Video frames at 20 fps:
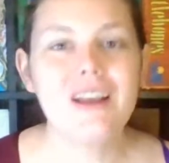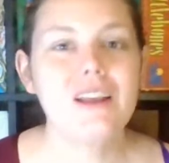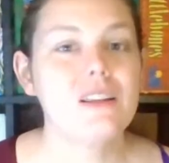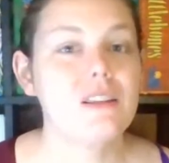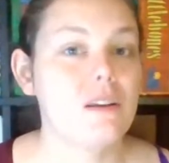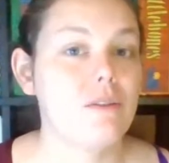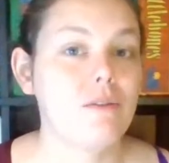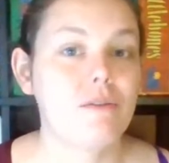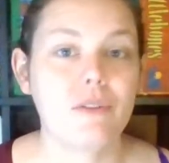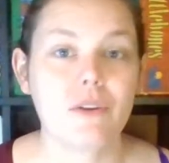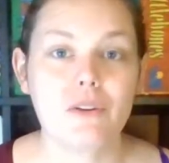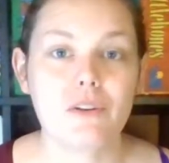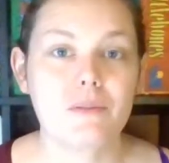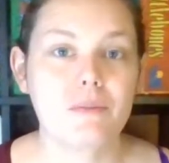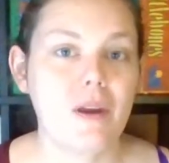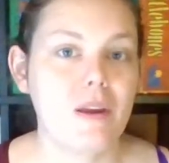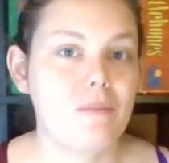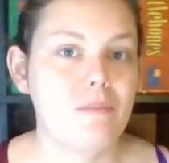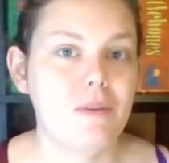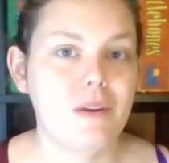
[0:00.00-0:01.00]
Some of those
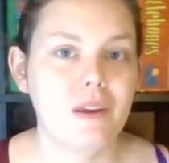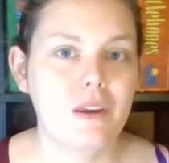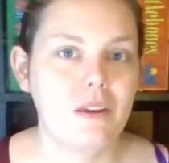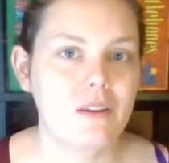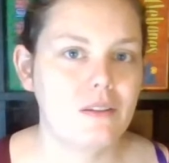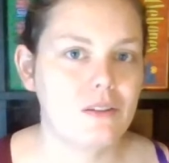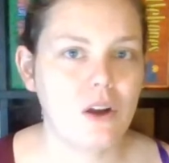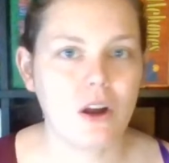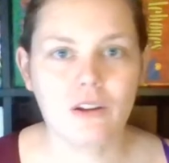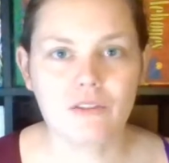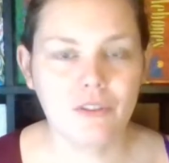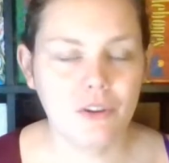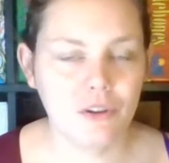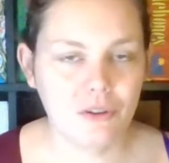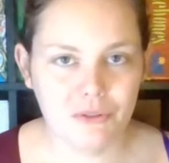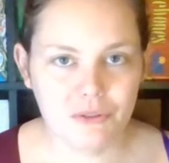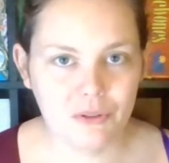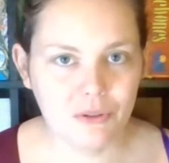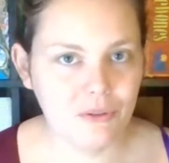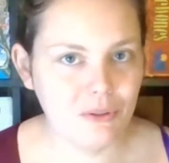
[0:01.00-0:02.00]
might be stock
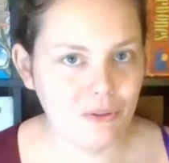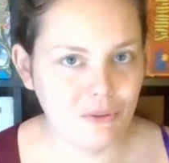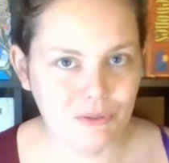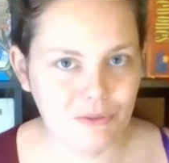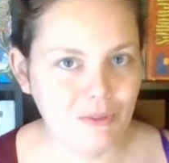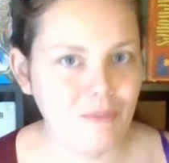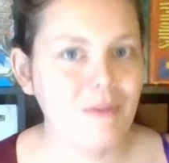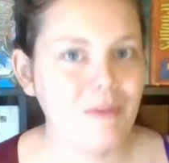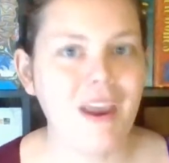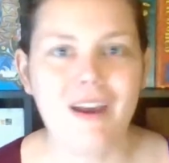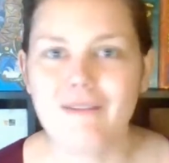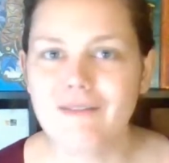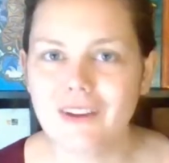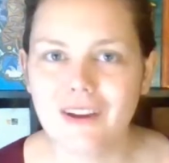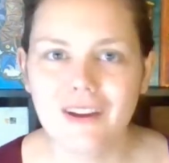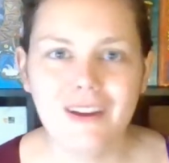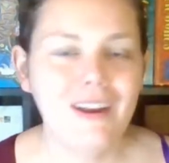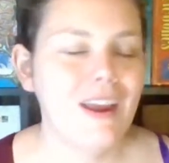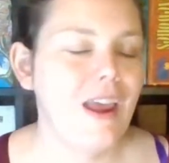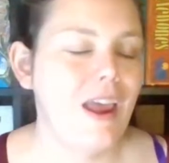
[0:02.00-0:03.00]
photos you use from
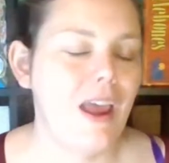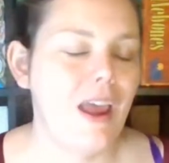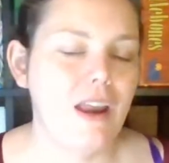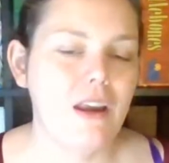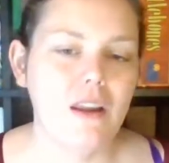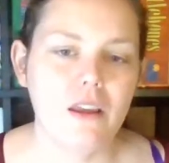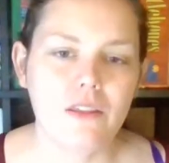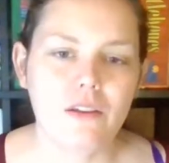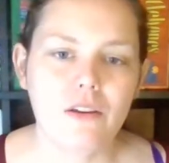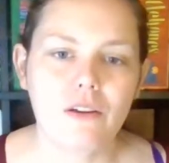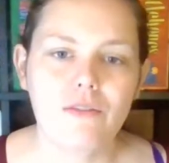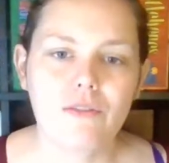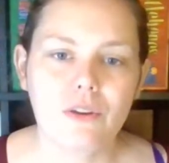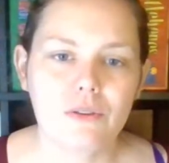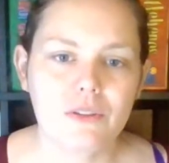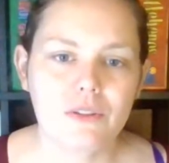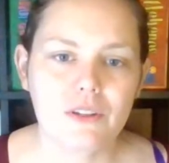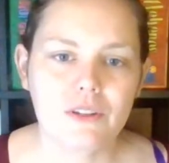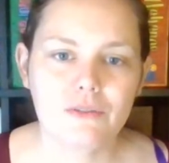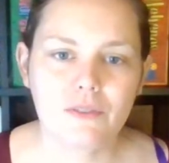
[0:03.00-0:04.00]
Canva, and either of
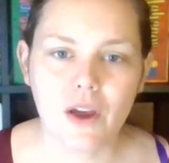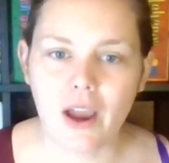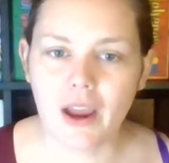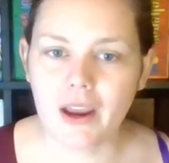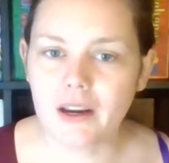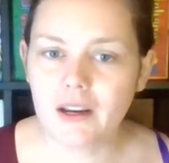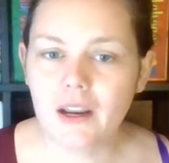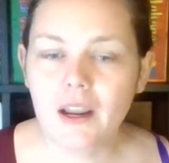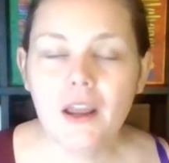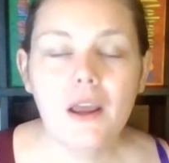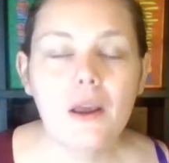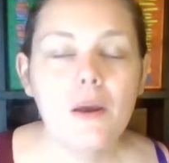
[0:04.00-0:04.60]
those is fine.